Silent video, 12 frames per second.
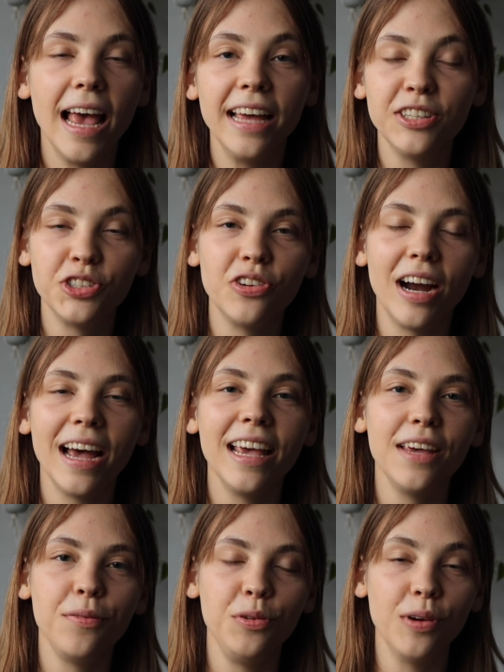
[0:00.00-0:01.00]
a try
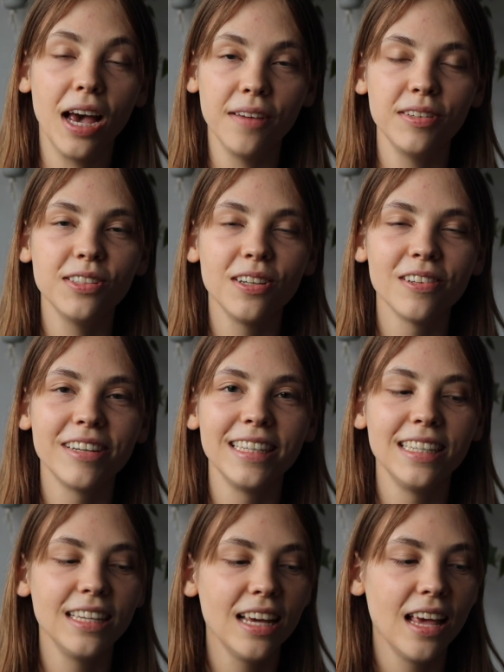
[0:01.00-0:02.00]
if you haven't
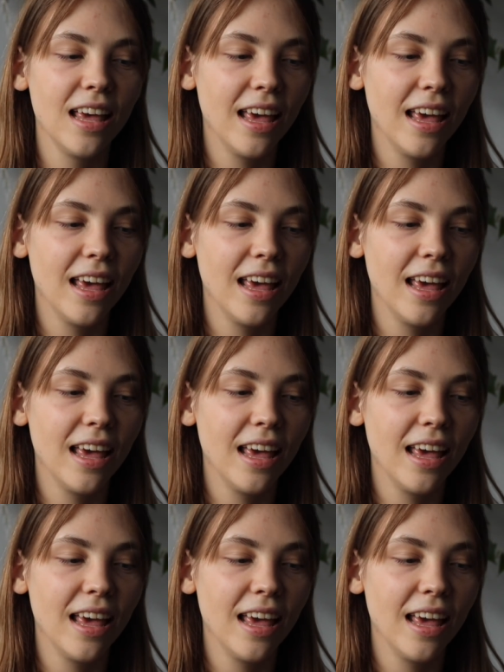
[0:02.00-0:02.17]
already.